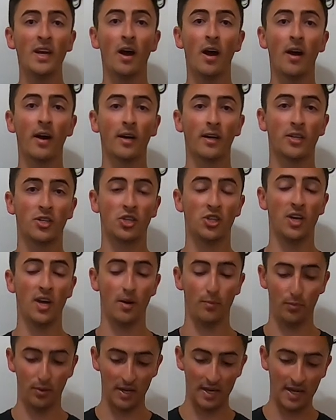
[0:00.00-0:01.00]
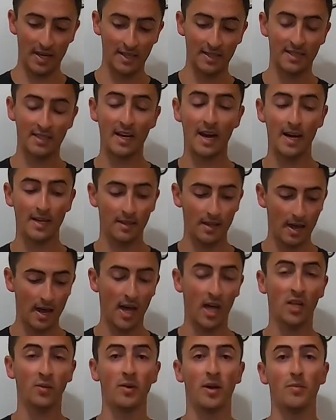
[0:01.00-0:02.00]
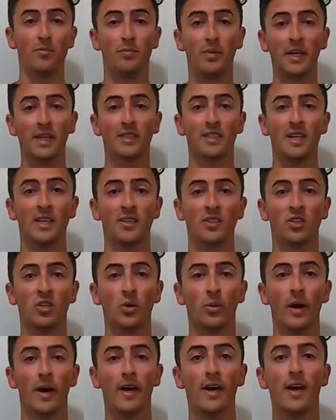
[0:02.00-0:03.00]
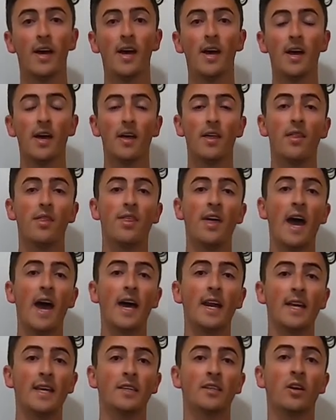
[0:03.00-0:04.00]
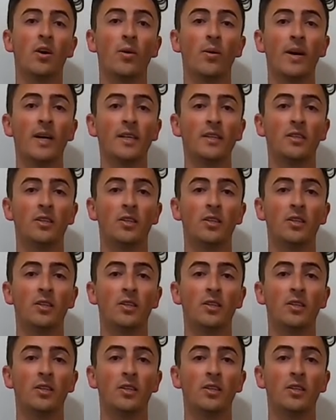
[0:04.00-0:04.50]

Arc chip inside the helmet built into it that is going